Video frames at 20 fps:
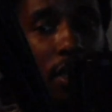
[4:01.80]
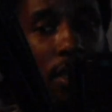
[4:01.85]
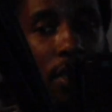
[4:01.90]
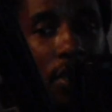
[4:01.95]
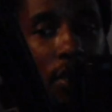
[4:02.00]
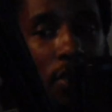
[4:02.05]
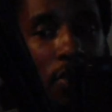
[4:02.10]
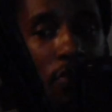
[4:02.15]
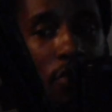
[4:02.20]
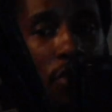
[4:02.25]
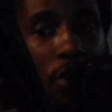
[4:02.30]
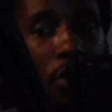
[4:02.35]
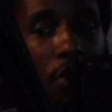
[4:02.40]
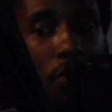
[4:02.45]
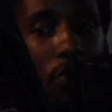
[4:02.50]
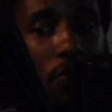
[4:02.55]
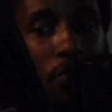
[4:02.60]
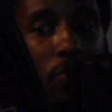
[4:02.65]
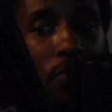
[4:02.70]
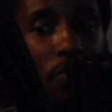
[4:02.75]
you know,
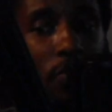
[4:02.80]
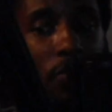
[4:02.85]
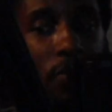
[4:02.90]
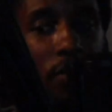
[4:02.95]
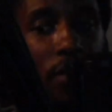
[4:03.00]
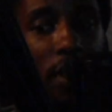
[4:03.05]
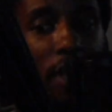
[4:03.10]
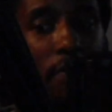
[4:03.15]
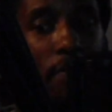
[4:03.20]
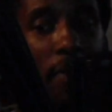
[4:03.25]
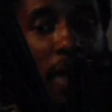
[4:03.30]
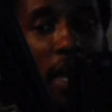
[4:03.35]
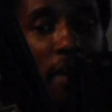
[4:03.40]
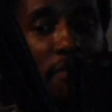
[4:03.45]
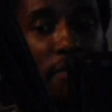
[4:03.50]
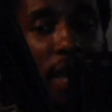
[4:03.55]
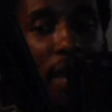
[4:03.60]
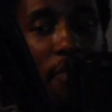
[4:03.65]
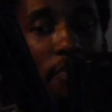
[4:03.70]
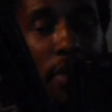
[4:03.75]
it may have
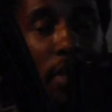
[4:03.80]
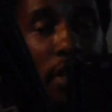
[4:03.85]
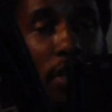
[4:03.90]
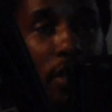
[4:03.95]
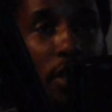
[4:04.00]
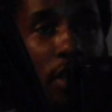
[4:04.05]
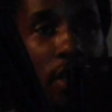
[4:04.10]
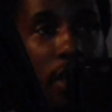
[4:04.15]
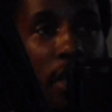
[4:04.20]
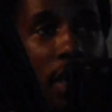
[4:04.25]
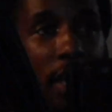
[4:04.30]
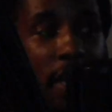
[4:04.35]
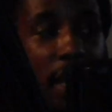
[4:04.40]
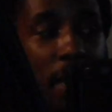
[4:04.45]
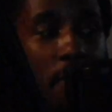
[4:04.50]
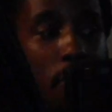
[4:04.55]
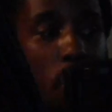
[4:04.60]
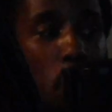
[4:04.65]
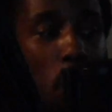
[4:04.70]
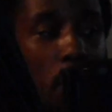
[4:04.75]
not been good at
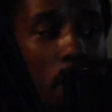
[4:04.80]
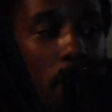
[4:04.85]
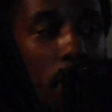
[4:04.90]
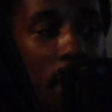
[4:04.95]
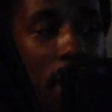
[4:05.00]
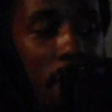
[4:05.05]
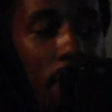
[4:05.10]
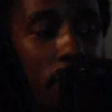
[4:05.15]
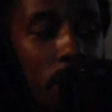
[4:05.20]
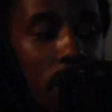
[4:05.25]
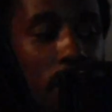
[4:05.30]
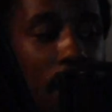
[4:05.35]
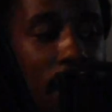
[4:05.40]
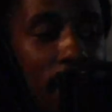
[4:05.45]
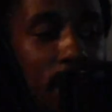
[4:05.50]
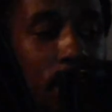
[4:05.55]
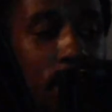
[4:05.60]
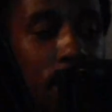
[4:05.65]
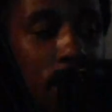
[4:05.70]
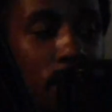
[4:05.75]
that moment, but I
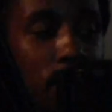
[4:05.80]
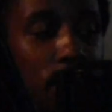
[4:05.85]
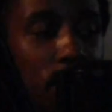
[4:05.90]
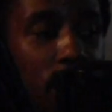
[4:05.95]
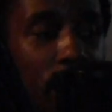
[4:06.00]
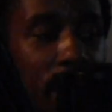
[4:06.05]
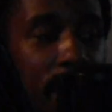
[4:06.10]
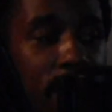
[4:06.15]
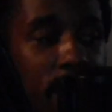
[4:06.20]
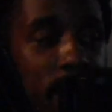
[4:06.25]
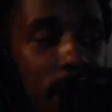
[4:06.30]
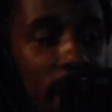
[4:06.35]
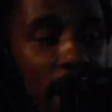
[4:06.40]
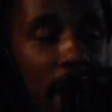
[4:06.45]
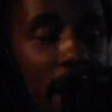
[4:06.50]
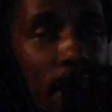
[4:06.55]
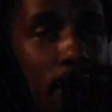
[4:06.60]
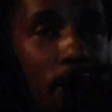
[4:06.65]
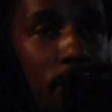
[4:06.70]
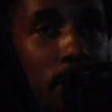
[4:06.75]
realized shit was changing. Like,
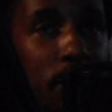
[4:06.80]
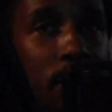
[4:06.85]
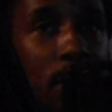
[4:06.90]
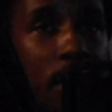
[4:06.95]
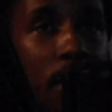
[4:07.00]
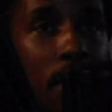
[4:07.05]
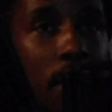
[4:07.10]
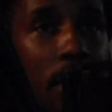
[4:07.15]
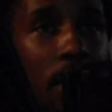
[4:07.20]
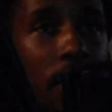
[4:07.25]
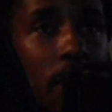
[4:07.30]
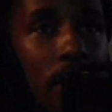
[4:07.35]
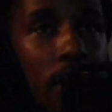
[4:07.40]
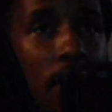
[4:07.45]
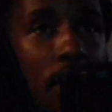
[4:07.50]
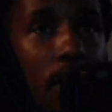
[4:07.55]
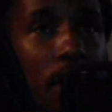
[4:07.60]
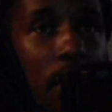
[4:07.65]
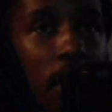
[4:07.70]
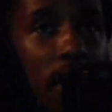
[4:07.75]
I was
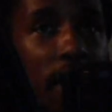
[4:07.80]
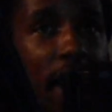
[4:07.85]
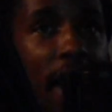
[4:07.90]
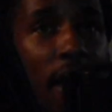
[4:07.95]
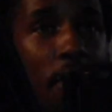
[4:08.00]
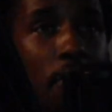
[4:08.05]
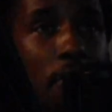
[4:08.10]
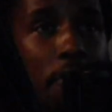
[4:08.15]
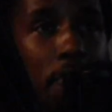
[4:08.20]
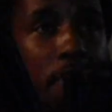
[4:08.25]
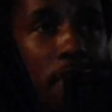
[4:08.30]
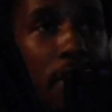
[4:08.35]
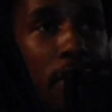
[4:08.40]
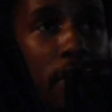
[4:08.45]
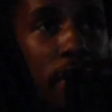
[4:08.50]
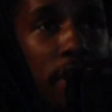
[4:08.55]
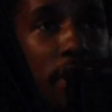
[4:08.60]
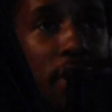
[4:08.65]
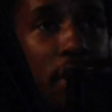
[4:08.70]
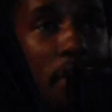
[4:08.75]
allowing
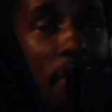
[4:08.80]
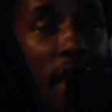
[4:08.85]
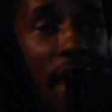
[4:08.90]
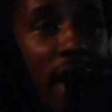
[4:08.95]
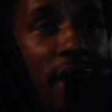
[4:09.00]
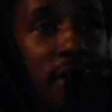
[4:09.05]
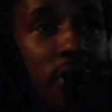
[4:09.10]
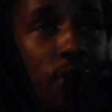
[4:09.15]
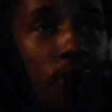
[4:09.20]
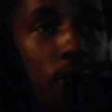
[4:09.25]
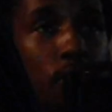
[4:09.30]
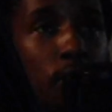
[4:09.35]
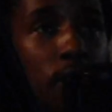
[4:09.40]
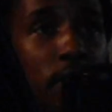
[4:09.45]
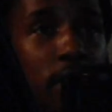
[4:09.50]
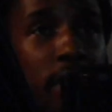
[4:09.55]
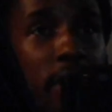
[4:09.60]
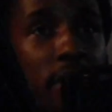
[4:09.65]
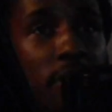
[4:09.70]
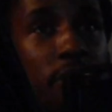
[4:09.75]
feelings to pass through
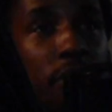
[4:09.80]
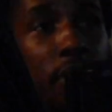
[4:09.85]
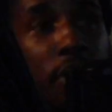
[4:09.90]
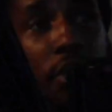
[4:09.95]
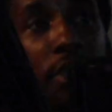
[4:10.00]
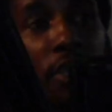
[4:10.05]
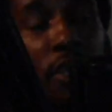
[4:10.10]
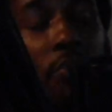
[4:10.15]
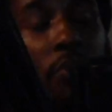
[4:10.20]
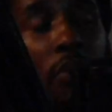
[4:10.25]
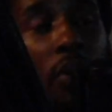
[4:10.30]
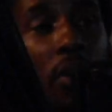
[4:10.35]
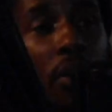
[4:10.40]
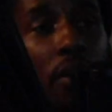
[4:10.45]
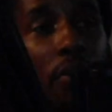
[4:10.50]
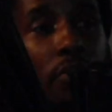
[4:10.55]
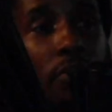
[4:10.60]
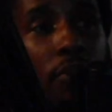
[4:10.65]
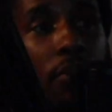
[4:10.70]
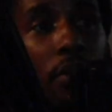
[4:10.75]
instead of pushing them
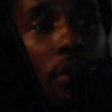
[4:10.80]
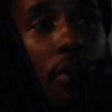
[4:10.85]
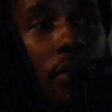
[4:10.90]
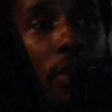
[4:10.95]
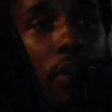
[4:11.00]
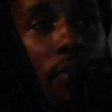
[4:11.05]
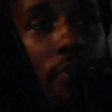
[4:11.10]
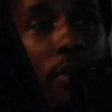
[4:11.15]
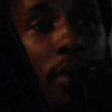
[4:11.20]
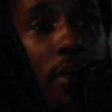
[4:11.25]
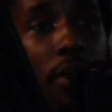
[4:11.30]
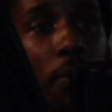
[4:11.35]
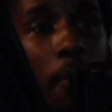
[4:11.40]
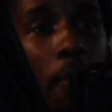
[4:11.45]
off, you know what I mean?